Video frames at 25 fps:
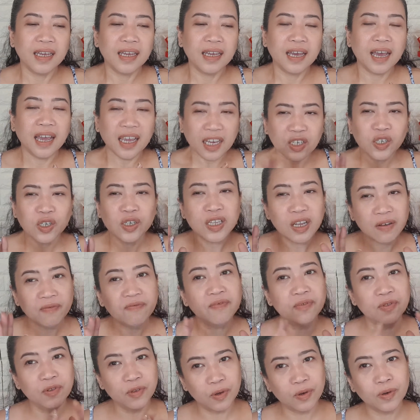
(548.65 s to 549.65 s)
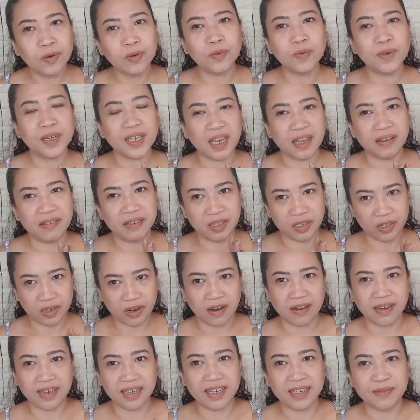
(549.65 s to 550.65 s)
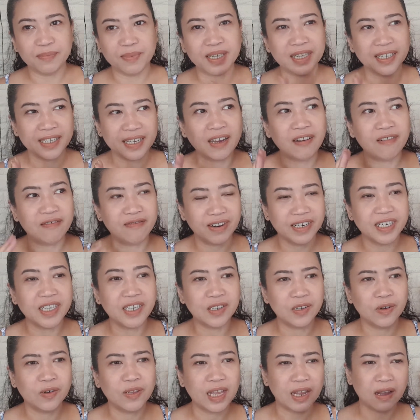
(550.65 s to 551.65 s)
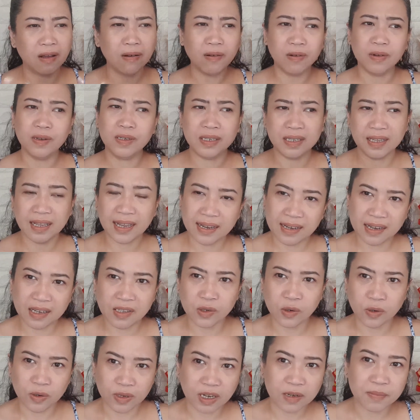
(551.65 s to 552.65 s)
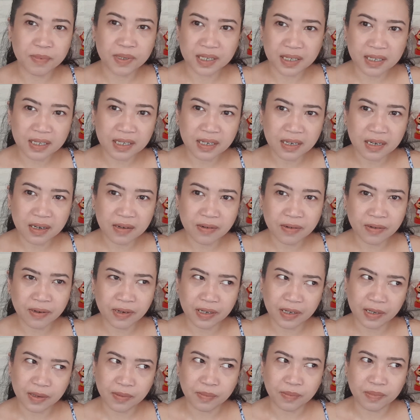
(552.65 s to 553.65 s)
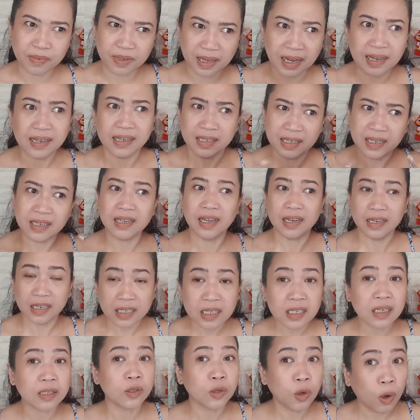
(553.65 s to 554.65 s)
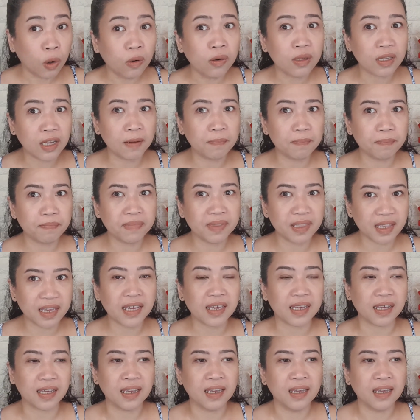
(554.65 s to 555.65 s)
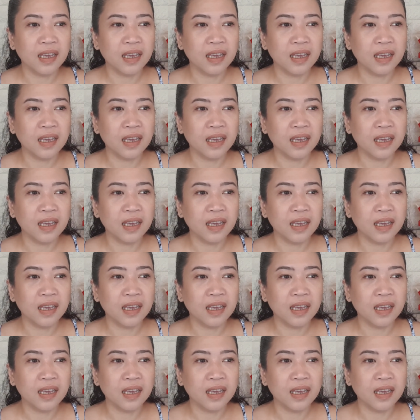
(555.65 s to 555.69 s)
I should have known when I saw it because I already know like, oh, it's like a tone up CC cream, like it's a tone up thing.